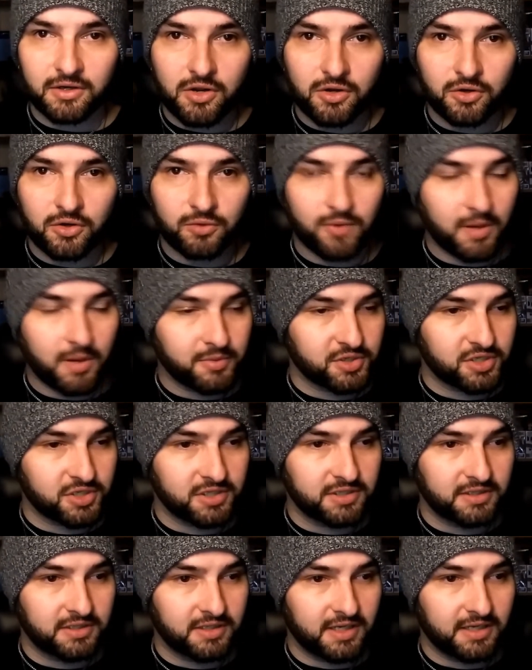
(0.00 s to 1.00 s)

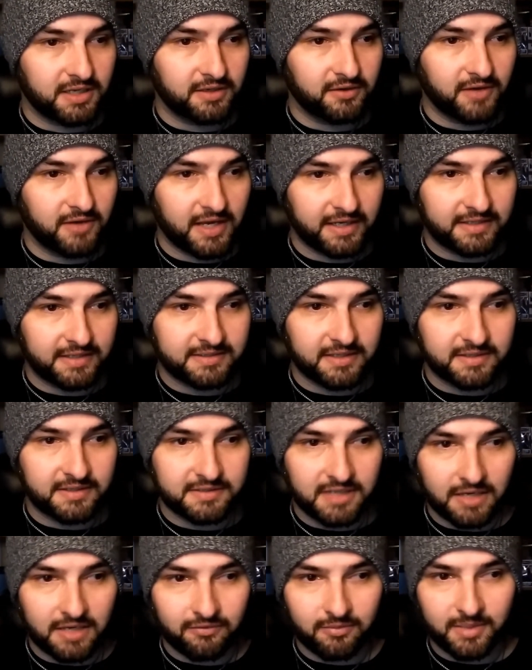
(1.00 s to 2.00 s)
corruption in the United States
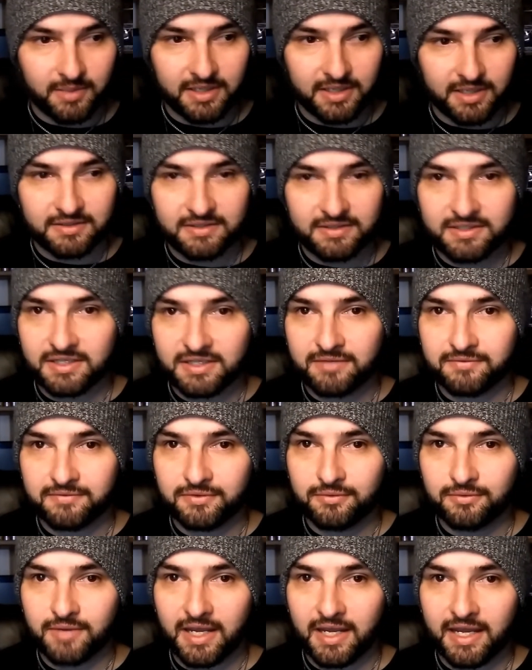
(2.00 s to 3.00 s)
government, if
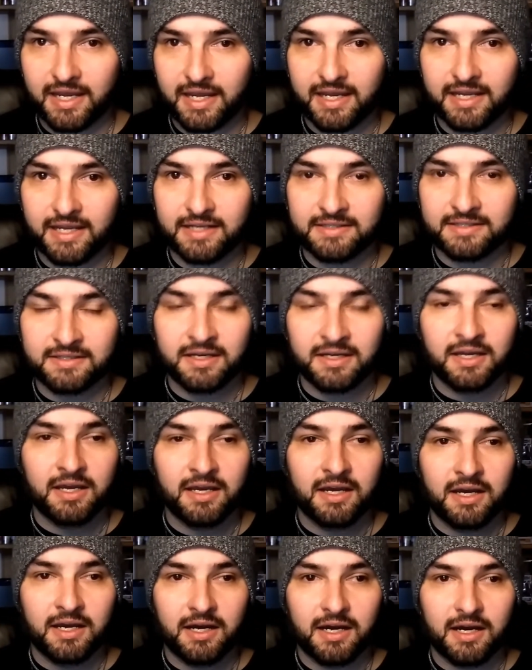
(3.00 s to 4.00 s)
you hate
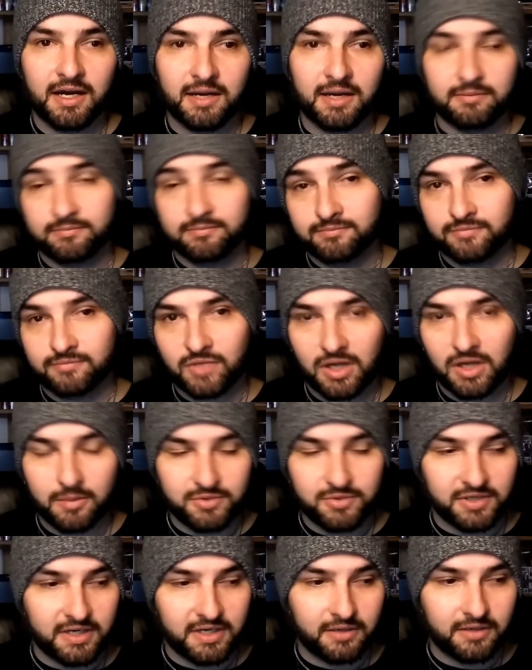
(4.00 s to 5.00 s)

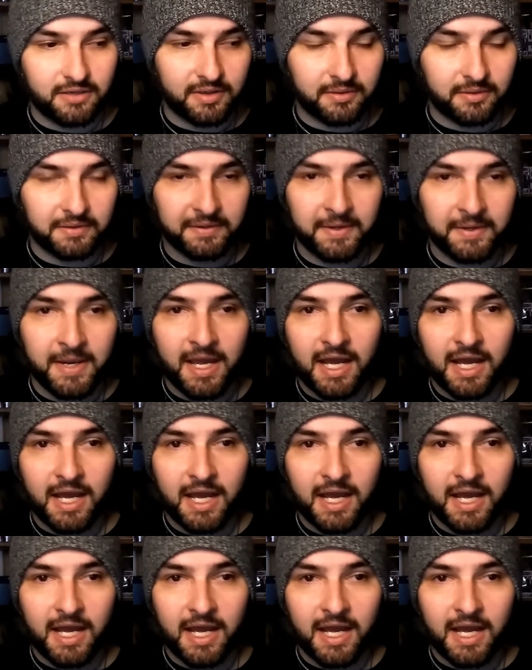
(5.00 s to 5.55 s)
corruption anywhere really,